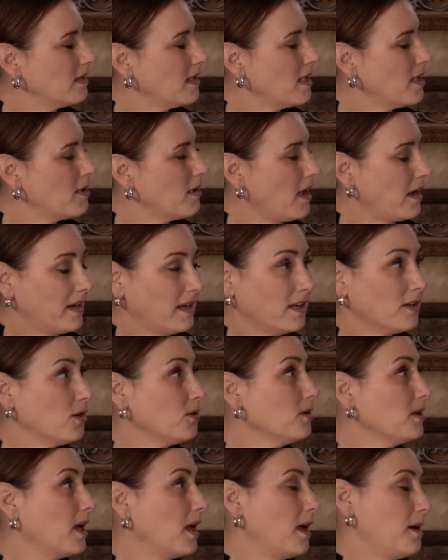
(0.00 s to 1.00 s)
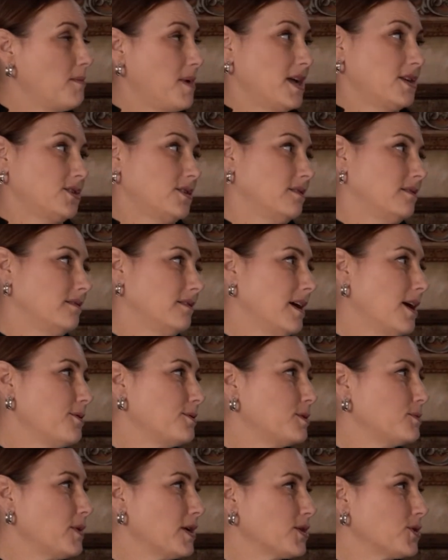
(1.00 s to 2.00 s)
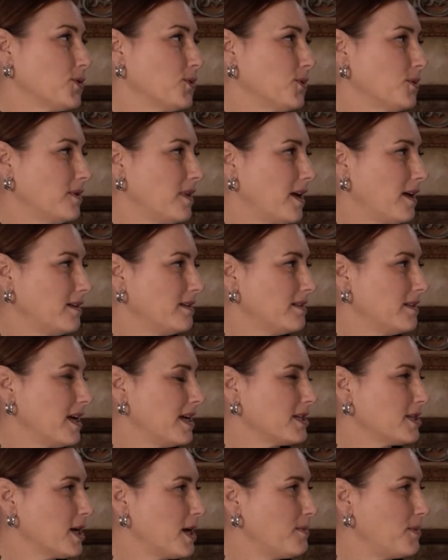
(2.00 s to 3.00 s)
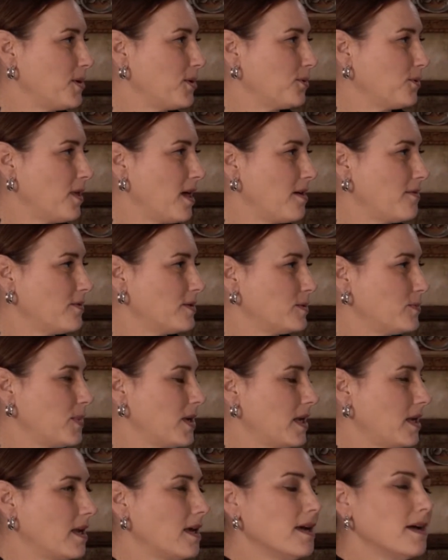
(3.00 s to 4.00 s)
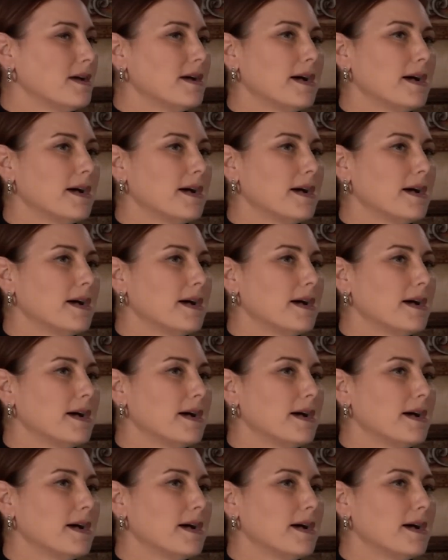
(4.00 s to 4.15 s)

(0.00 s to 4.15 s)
I can only imagine how special that time in your life has been.